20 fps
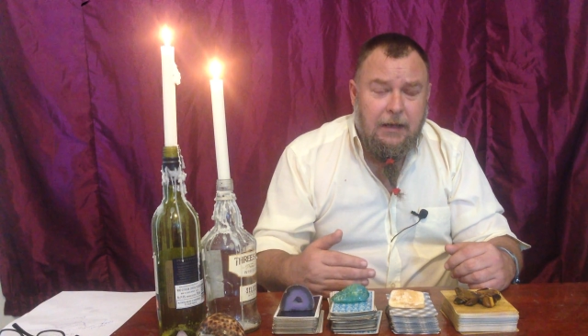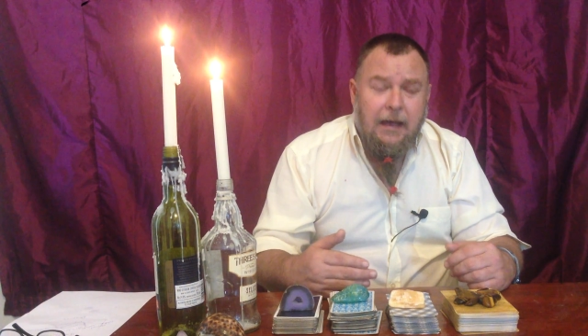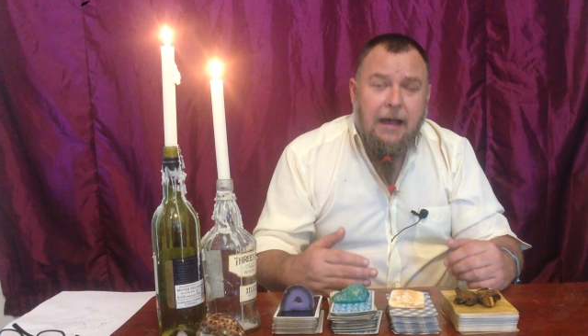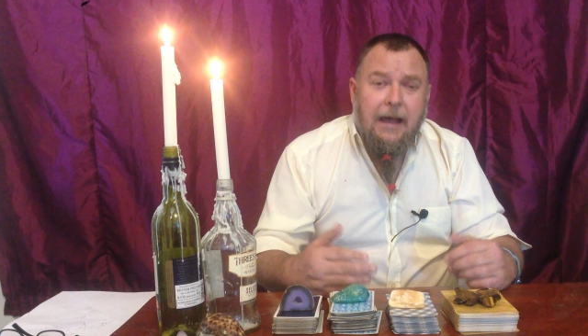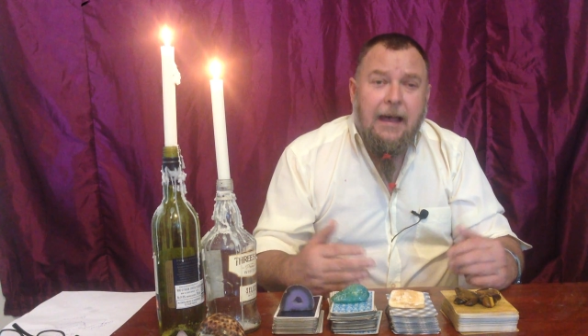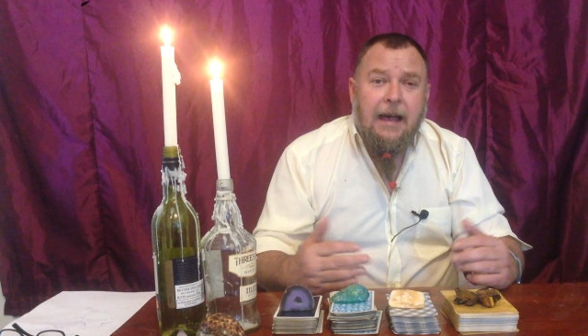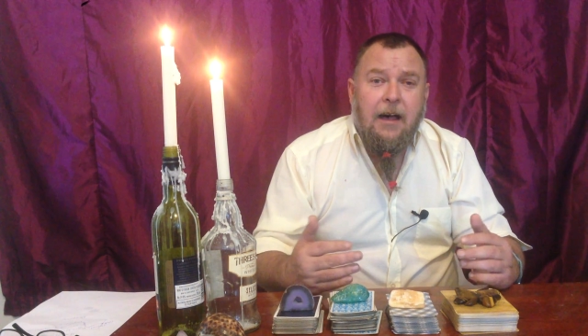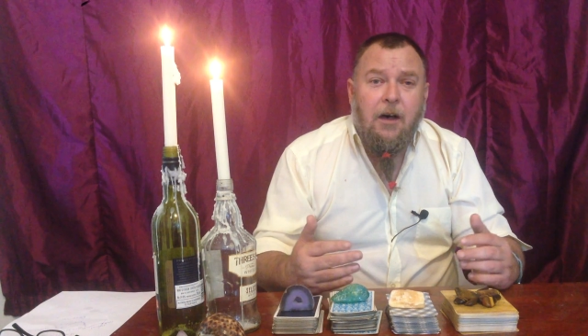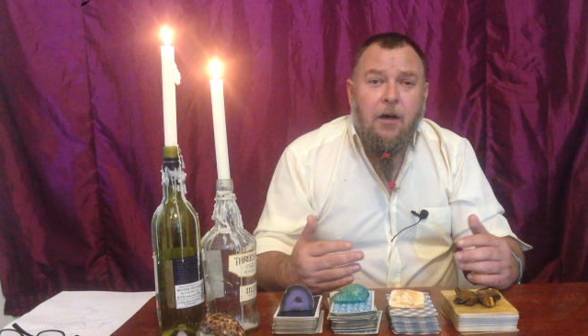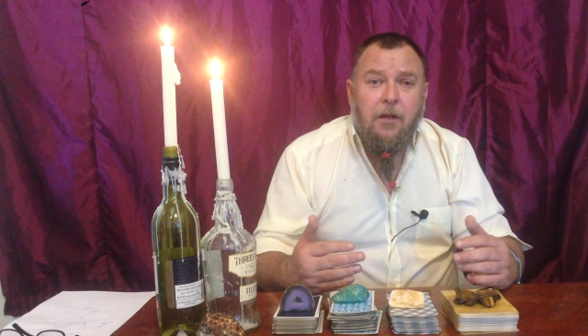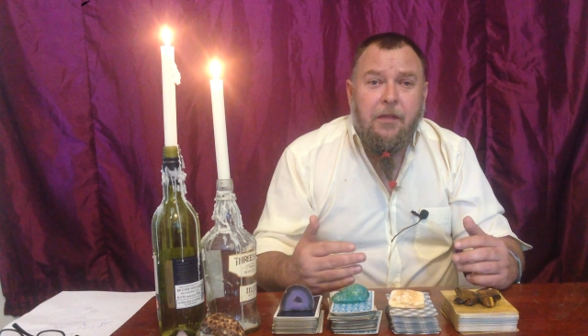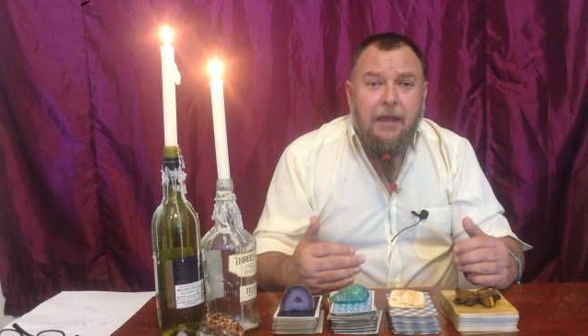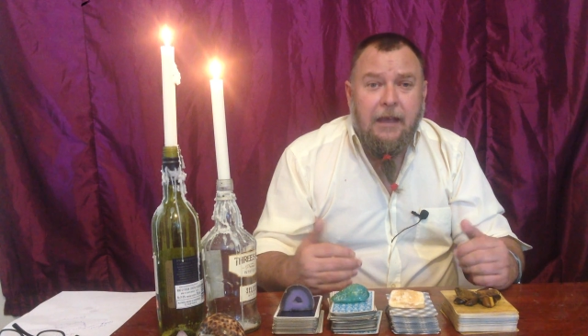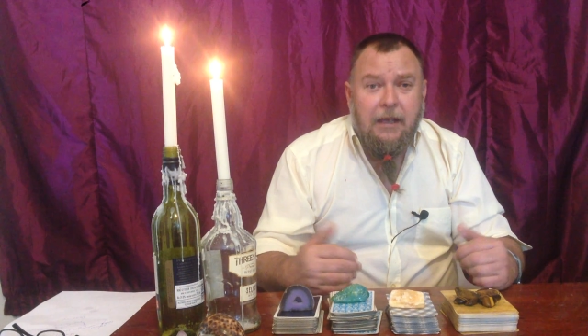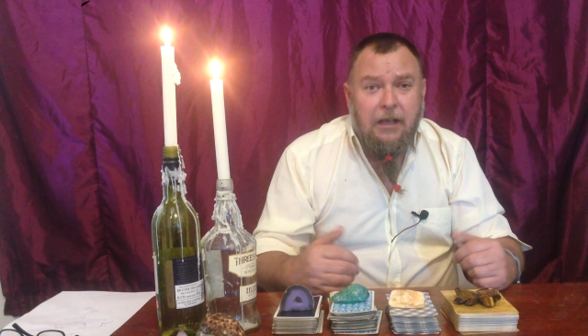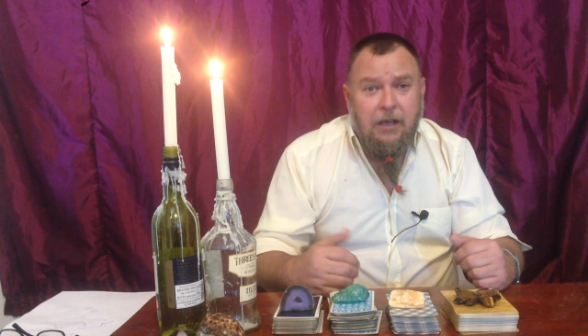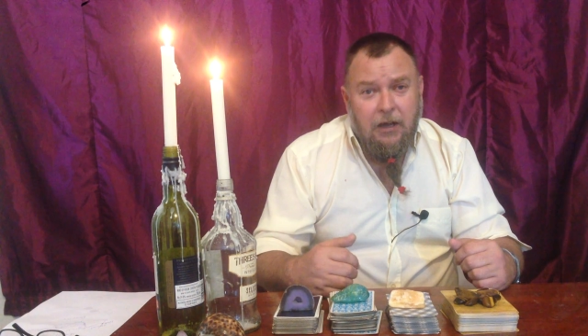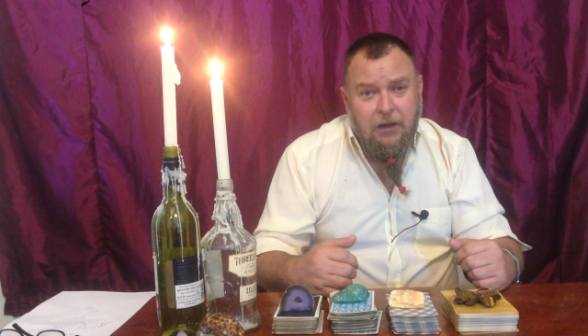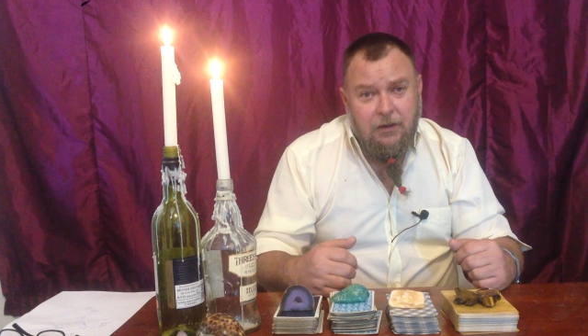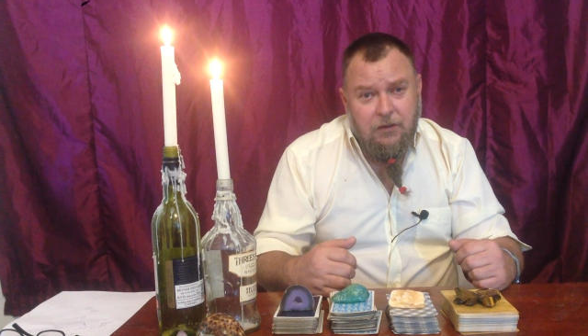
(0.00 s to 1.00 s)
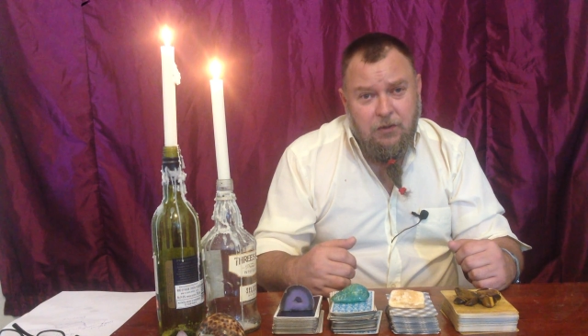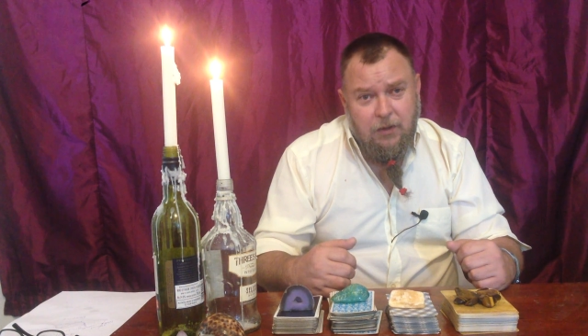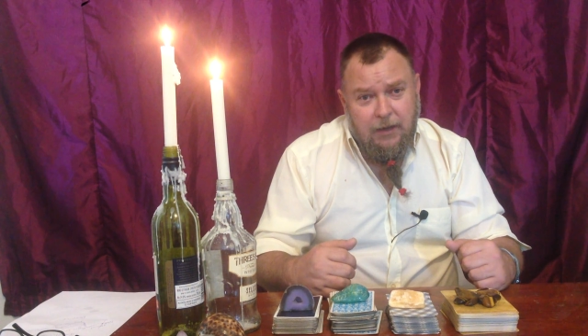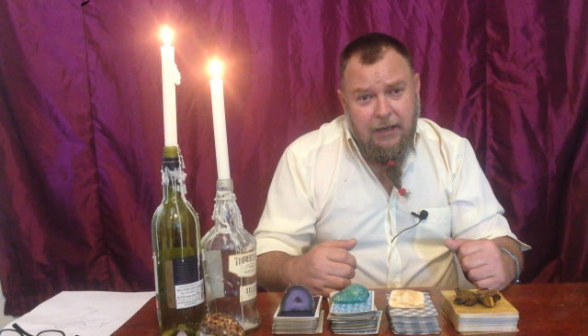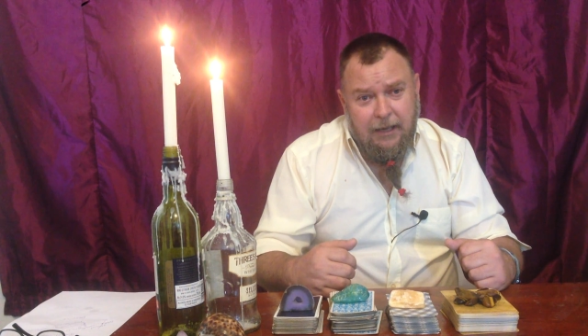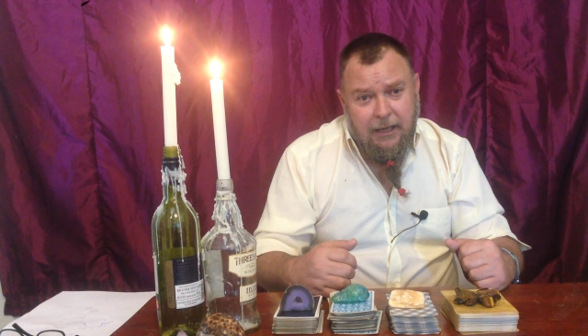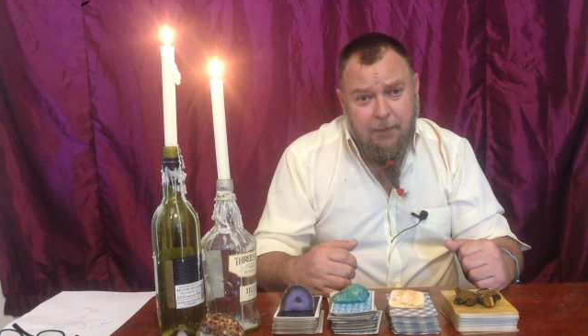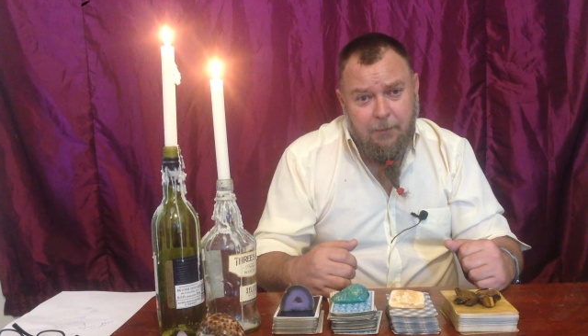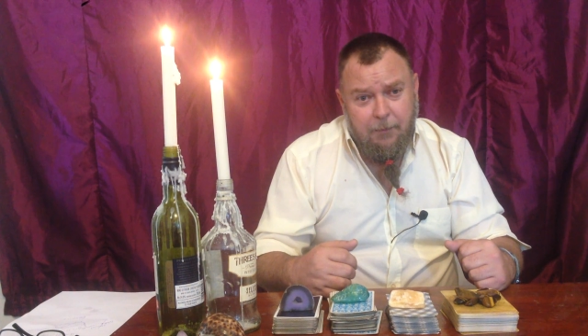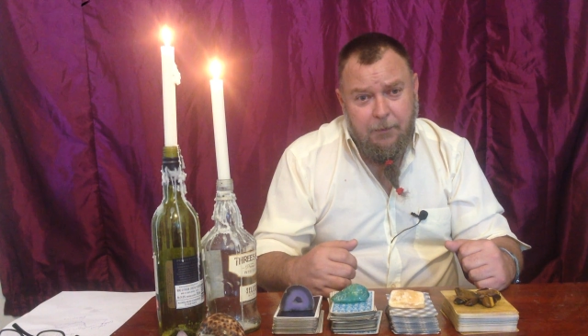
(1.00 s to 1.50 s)
how are they going to
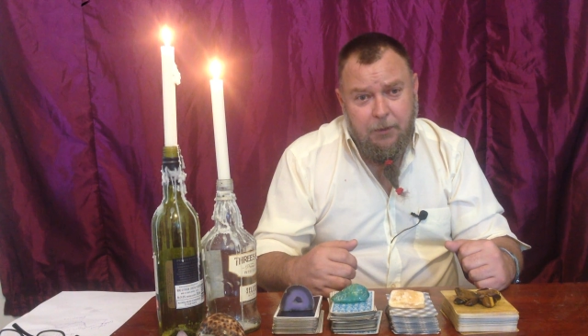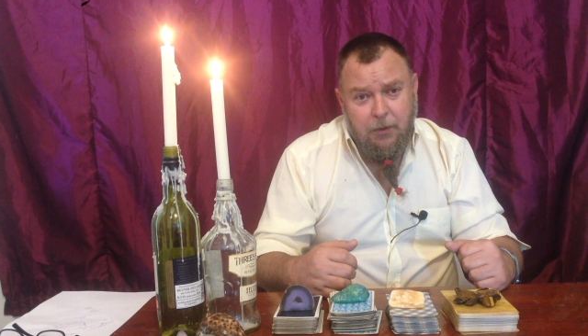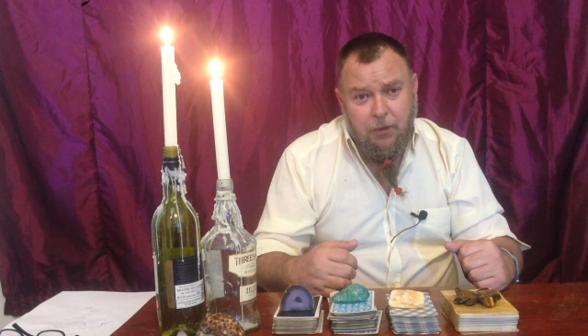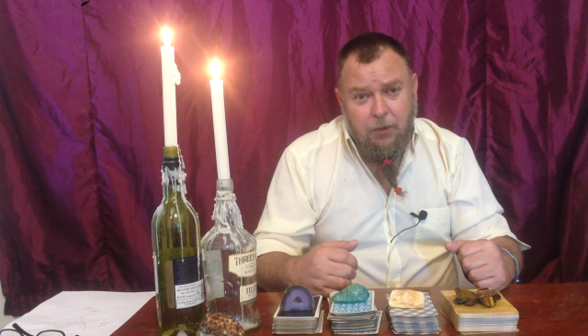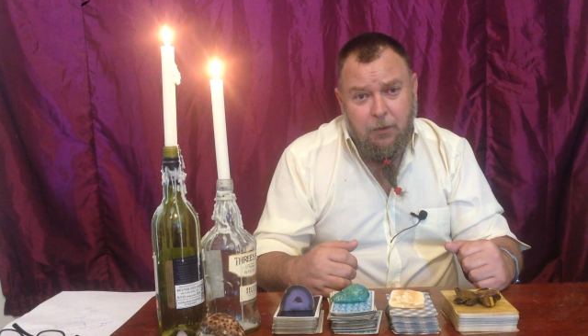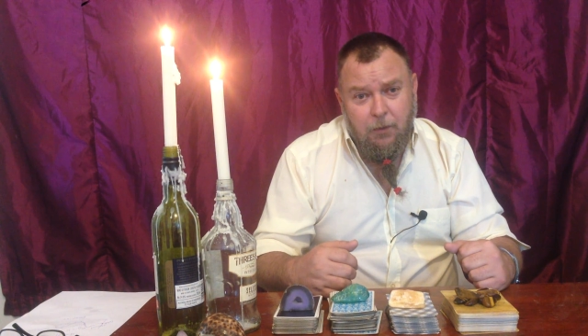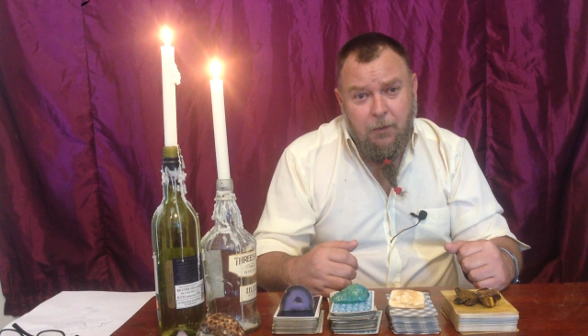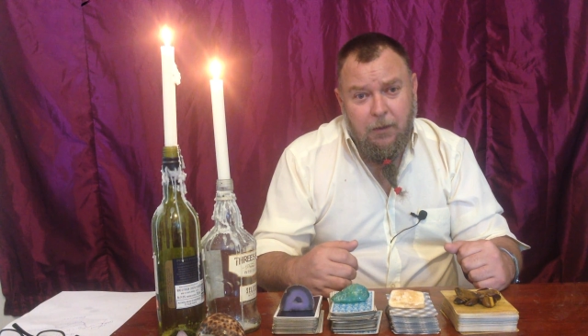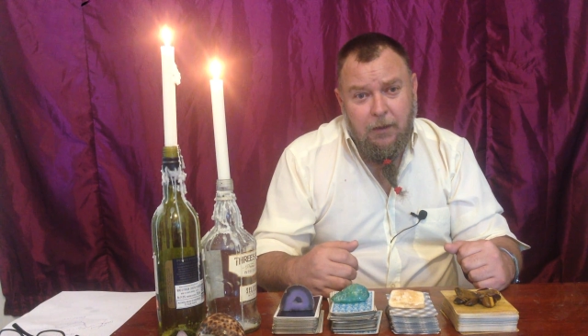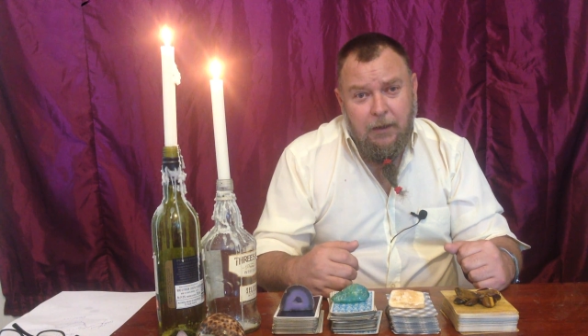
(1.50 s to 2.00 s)
help you?